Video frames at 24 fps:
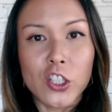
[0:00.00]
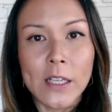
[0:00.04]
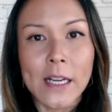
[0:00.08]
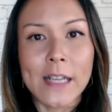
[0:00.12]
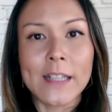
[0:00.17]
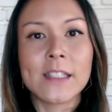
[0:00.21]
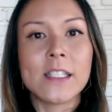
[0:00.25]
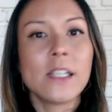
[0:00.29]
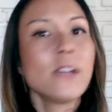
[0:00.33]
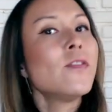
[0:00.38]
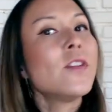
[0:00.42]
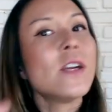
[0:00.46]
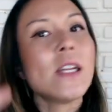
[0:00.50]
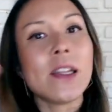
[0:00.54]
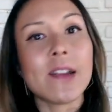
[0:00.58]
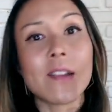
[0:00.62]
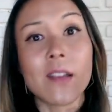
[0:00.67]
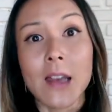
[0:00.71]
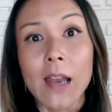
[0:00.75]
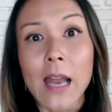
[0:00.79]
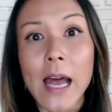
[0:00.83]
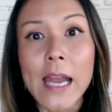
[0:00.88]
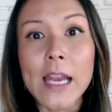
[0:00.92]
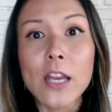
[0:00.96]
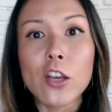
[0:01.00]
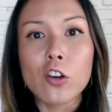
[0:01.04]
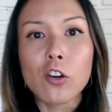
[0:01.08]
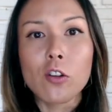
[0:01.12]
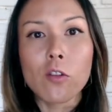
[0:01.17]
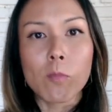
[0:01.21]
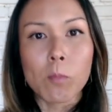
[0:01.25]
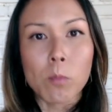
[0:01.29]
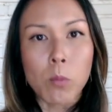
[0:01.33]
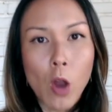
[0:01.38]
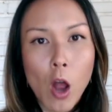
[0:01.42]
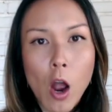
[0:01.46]
activities like your
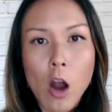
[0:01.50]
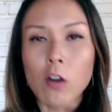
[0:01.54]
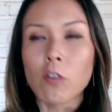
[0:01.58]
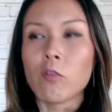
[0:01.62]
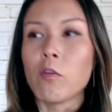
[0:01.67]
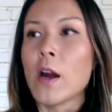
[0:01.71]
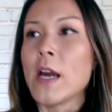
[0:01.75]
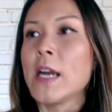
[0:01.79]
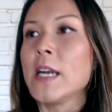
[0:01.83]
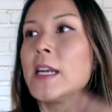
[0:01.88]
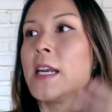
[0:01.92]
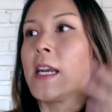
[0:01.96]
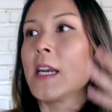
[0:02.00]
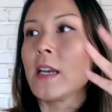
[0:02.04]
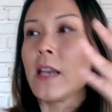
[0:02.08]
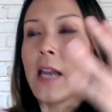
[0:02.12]
blog writing,